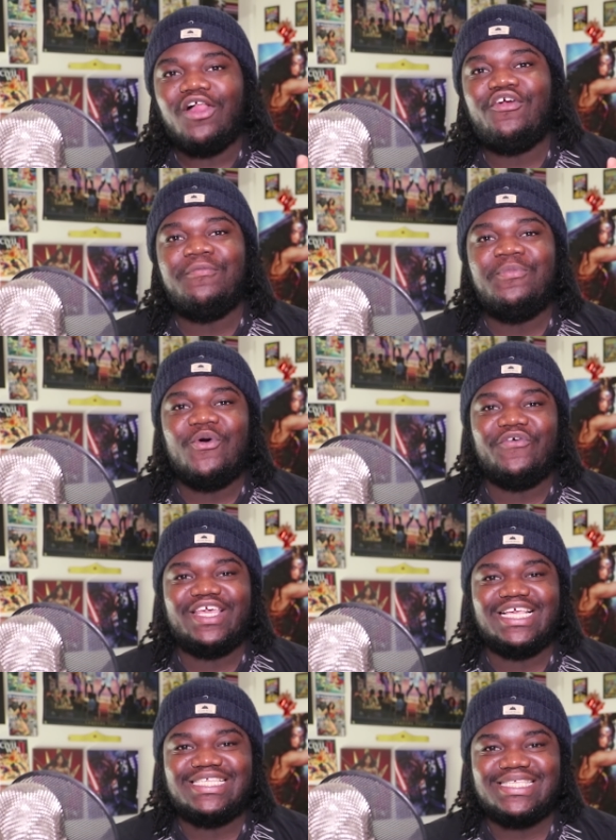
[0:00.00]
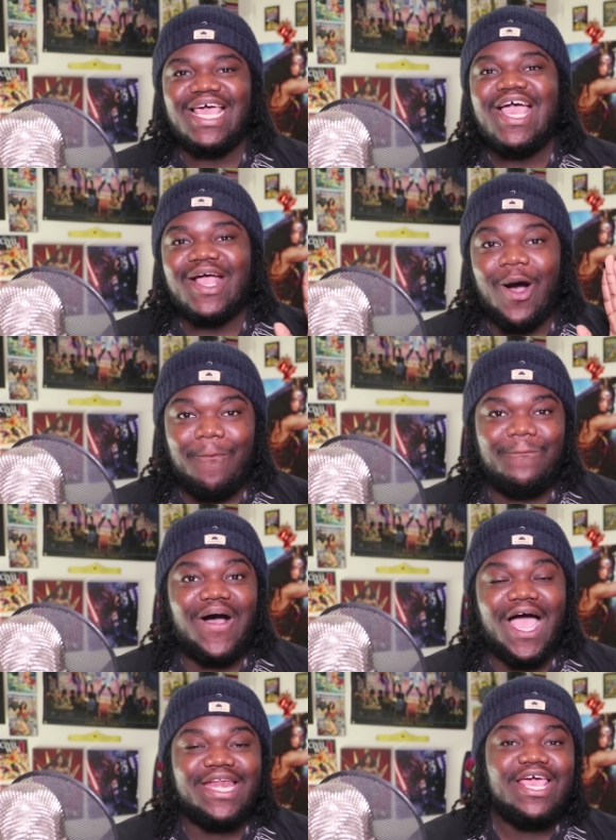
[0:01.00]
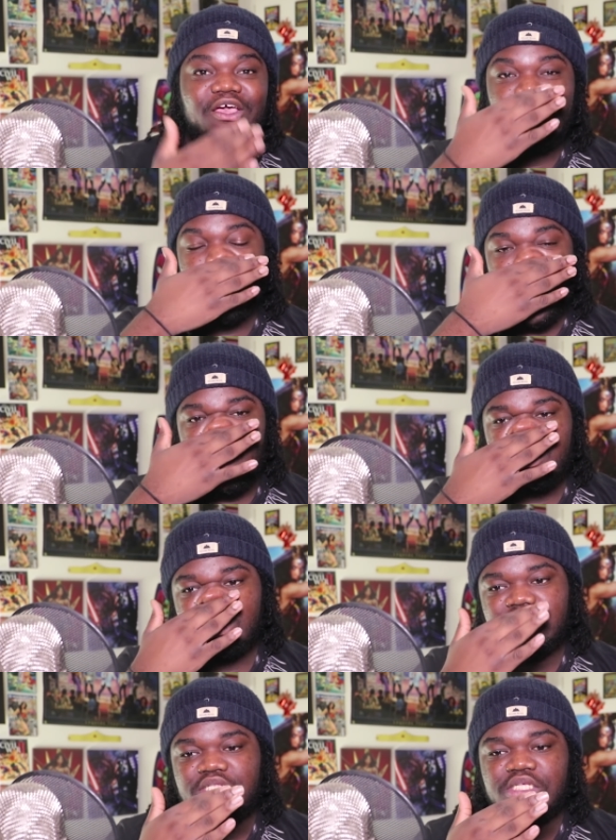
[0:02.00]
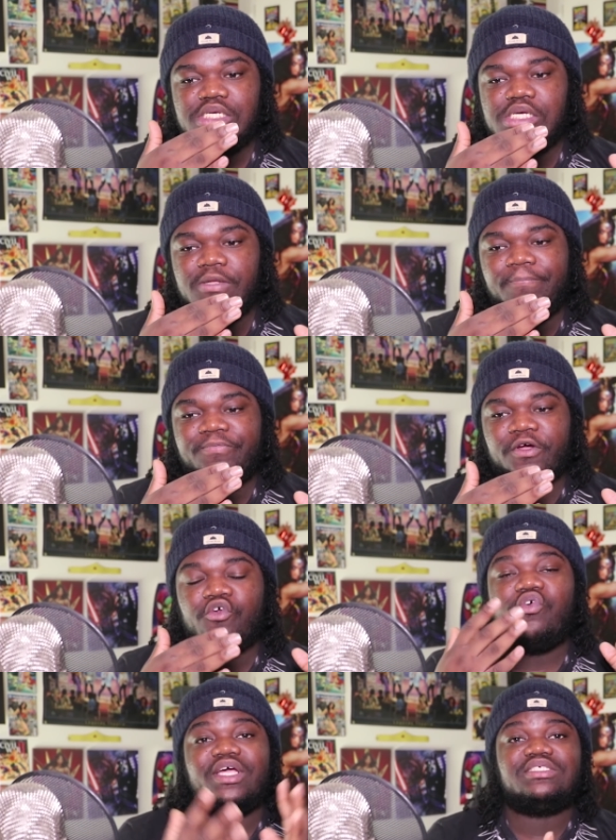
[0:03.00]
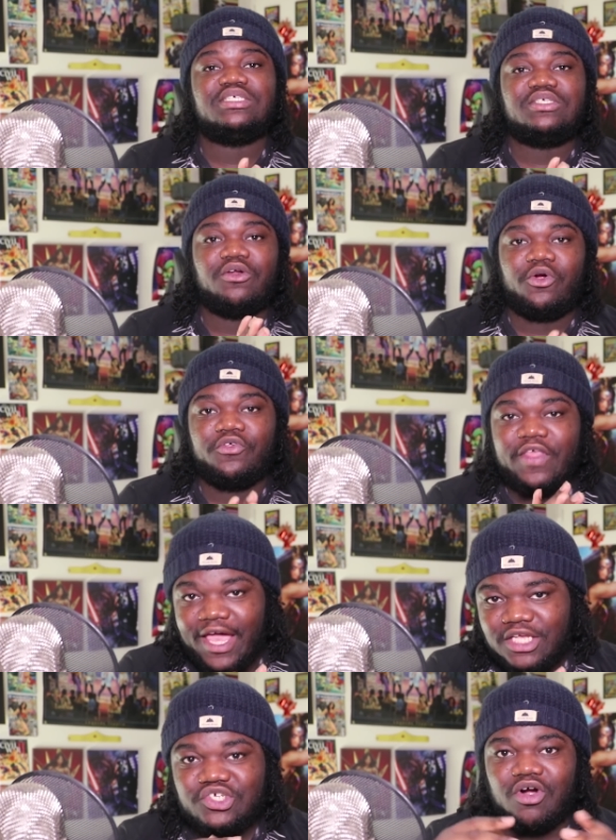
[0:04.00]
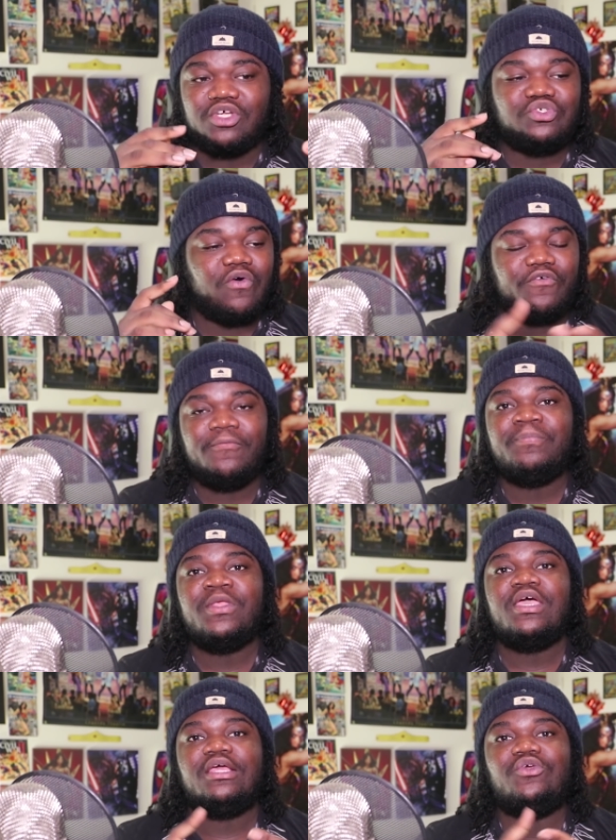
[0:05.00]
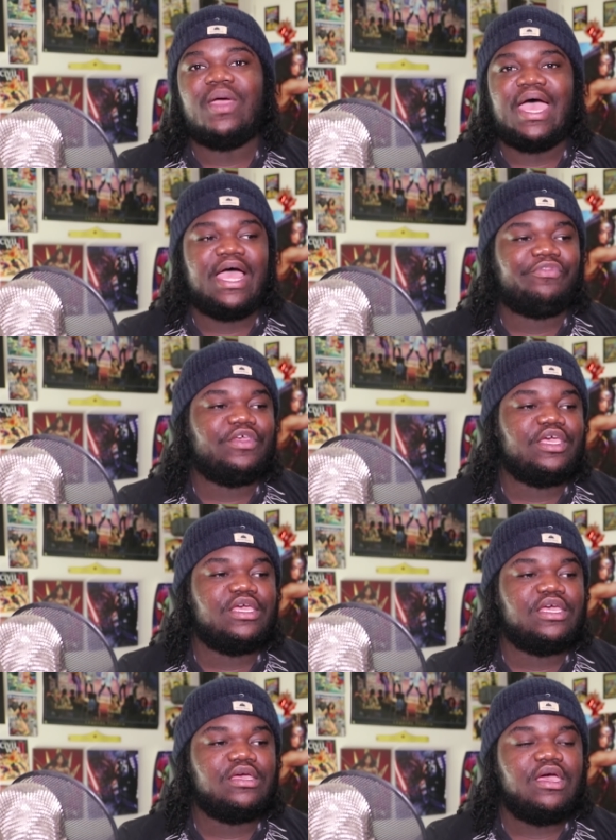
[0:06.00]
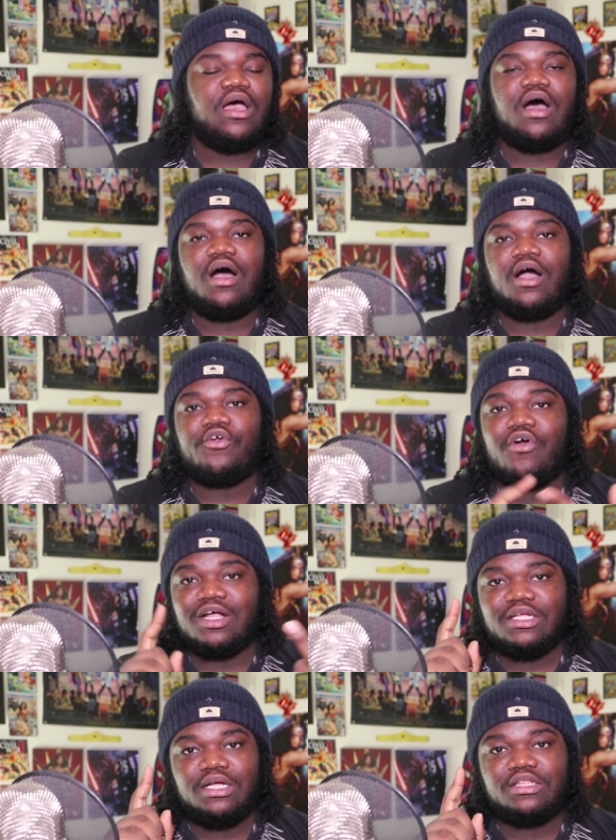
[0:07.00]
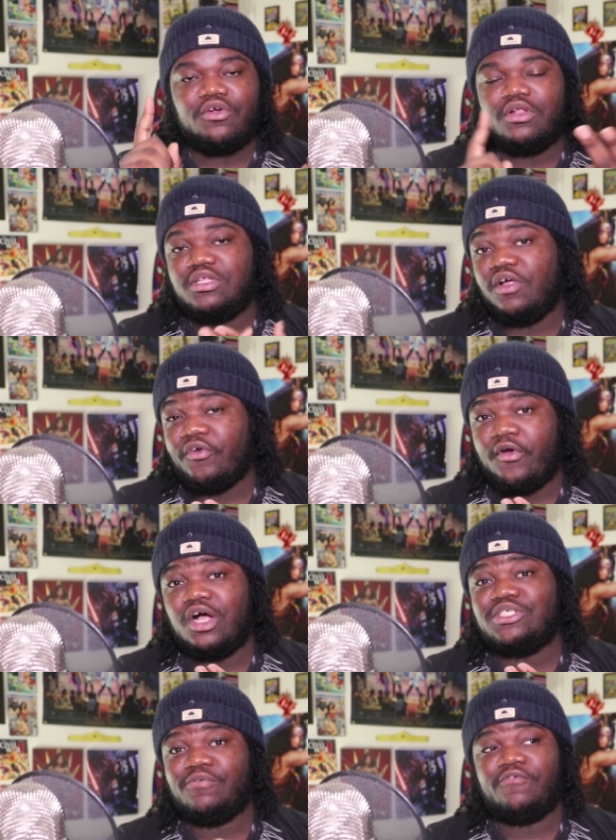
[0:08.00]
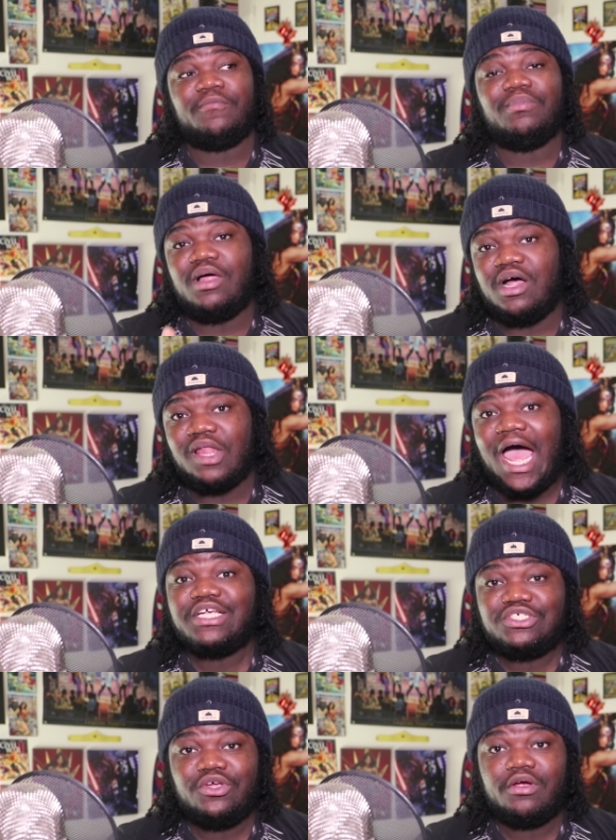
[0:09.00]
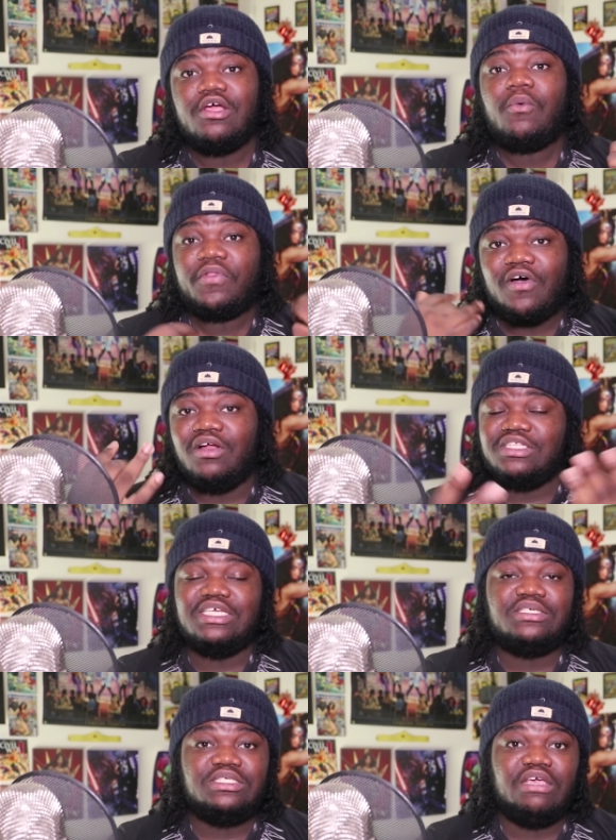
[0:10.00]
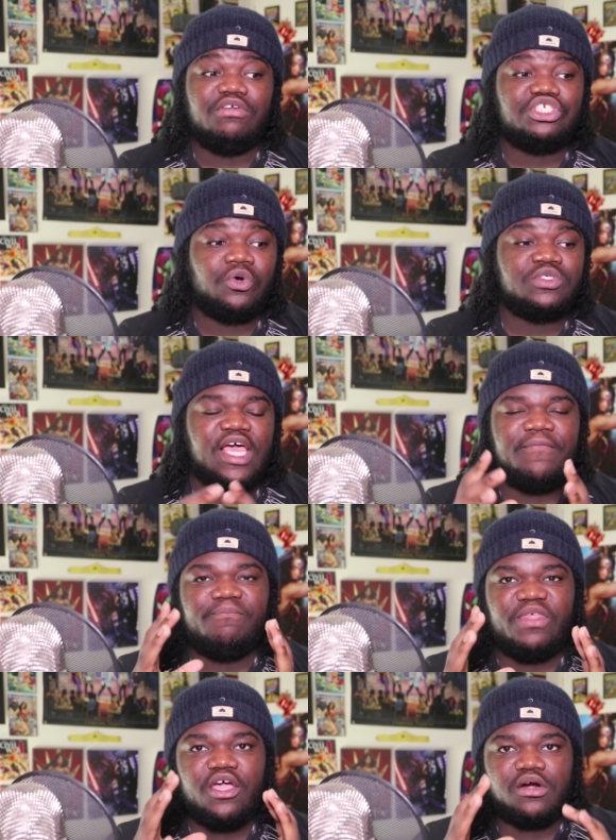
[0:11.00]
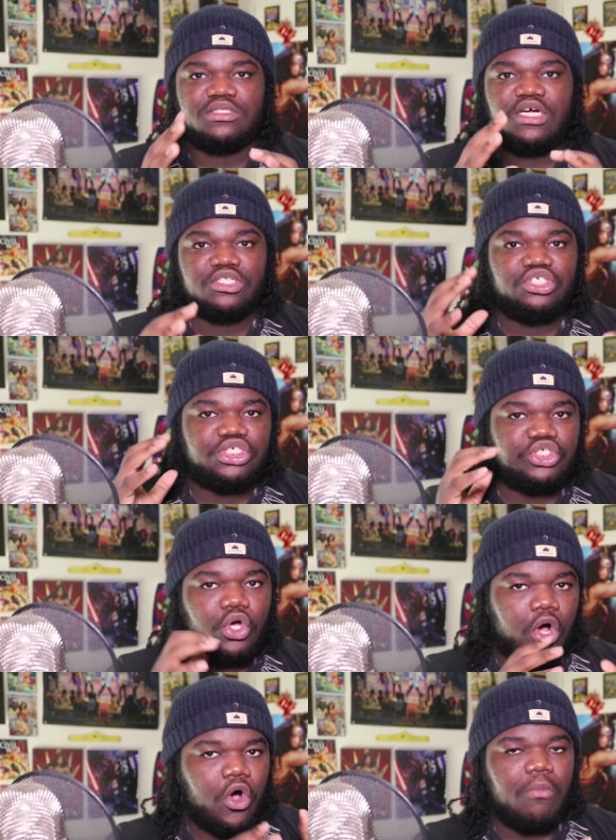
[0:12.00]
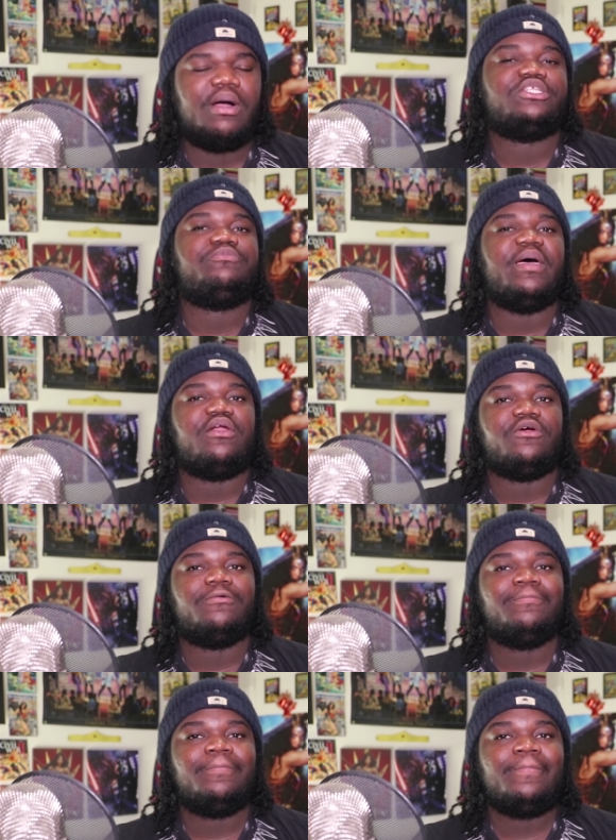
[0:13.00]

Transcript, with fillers: all your movies combined. You had the the the Crisis on Earth X crossover. You had the uh, cross uh, the, the other crossover from uh, last year with all the DC TV shows, and they are done so much better